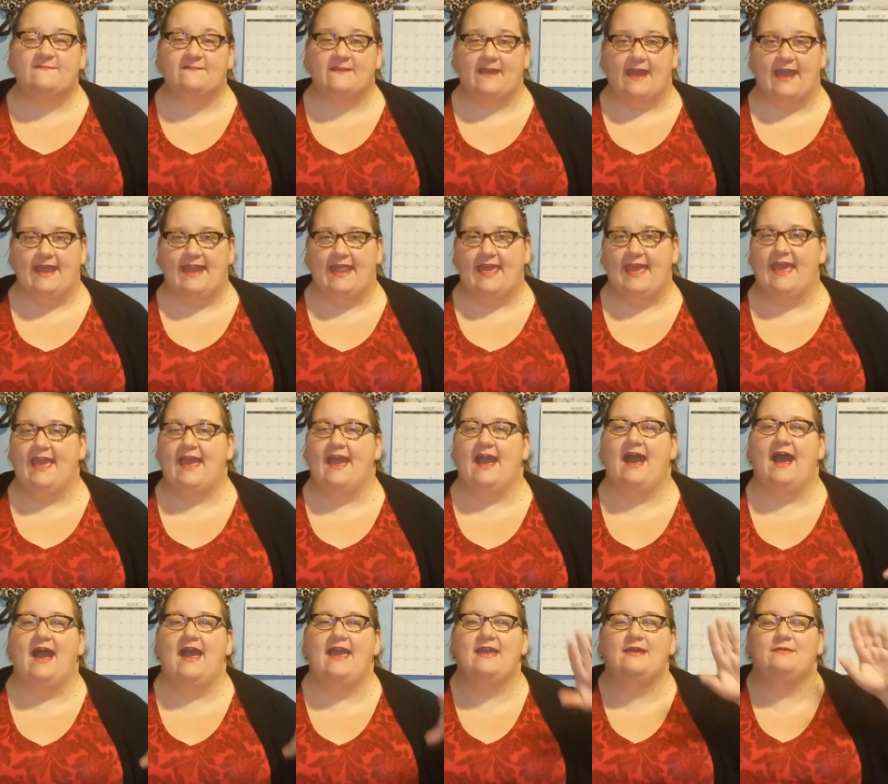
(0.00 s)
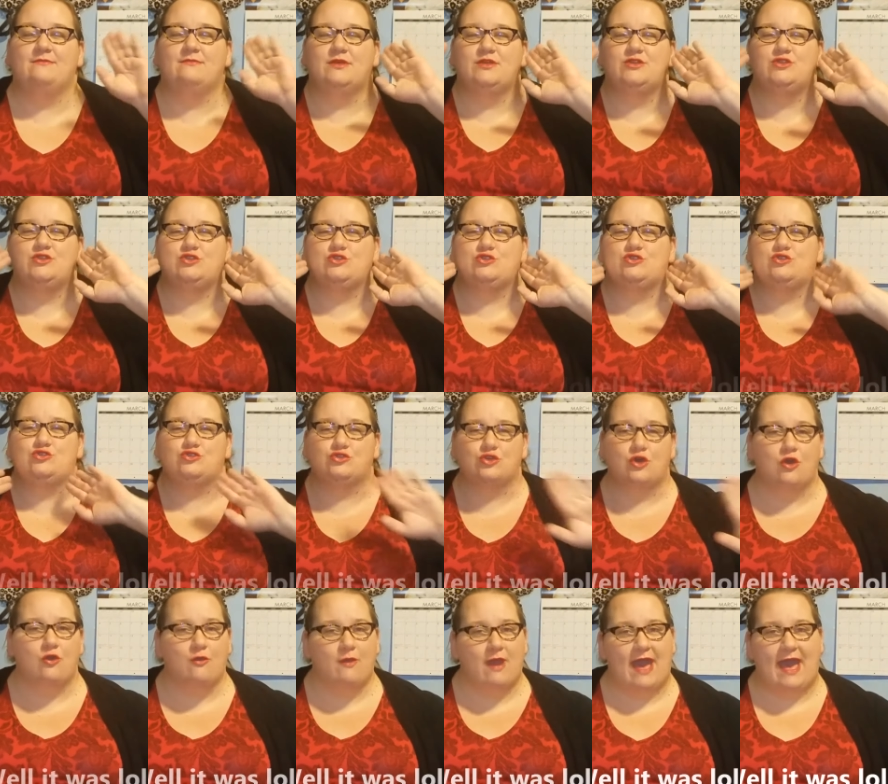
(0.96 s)
Friday. I am
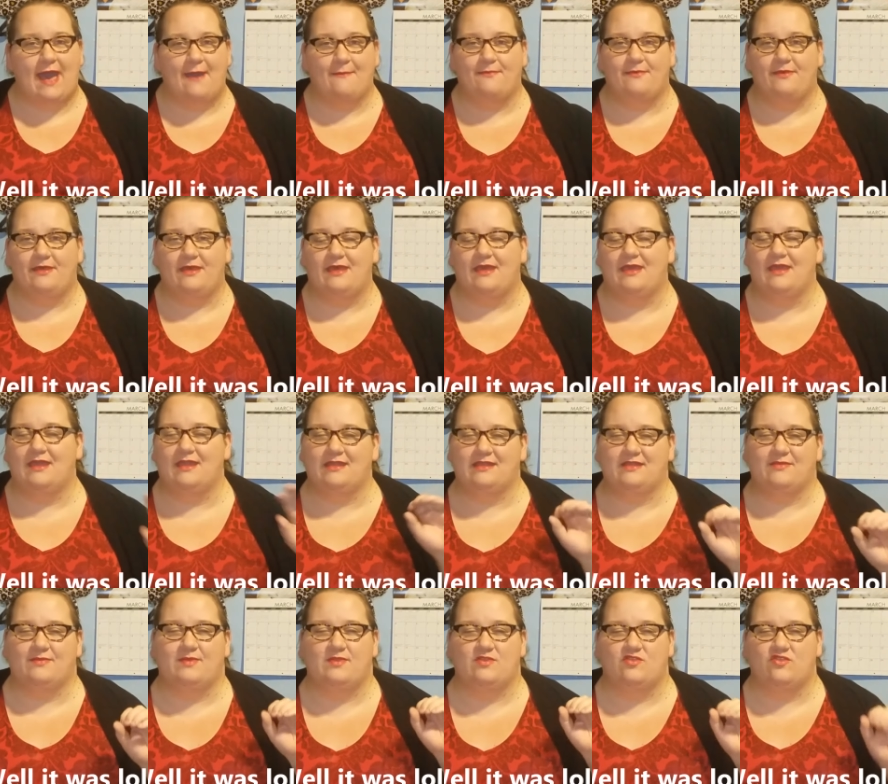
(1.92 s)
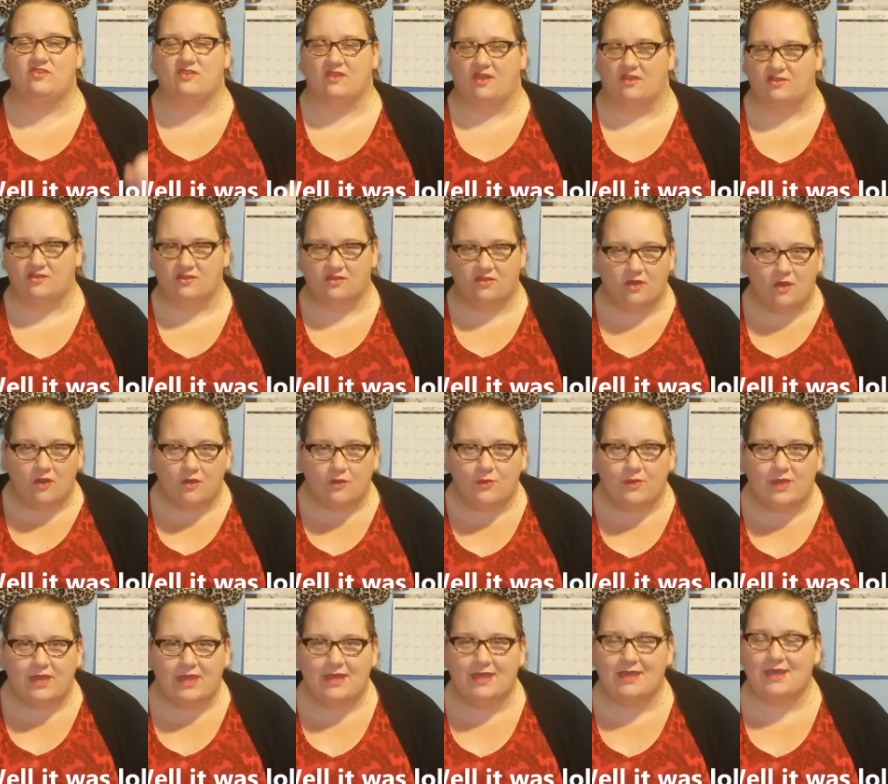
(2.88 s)
so happy. It has been such a long
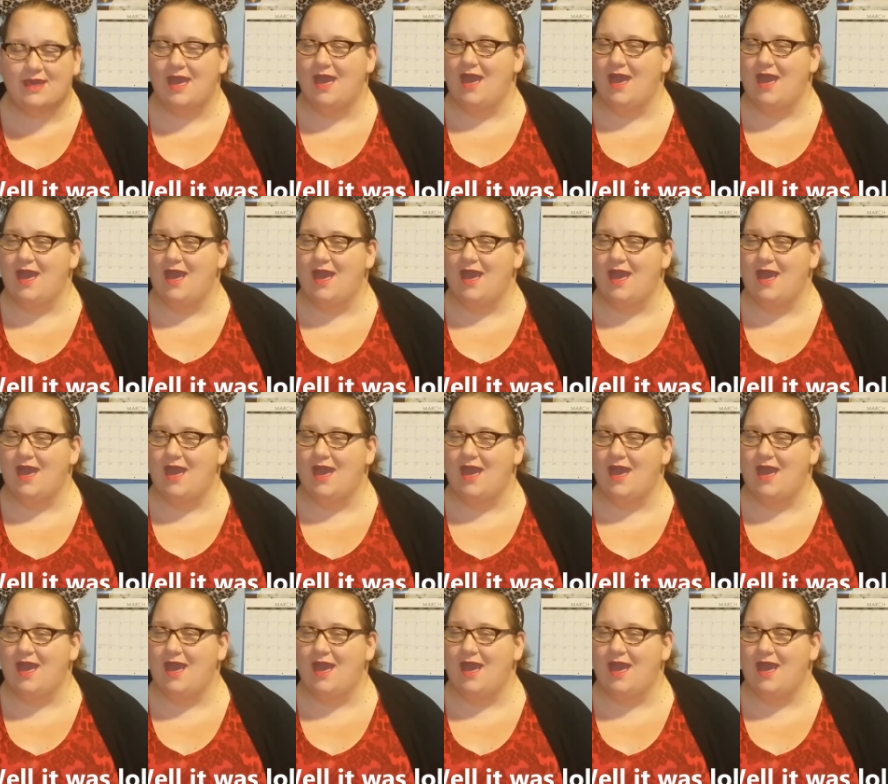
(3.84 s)
week.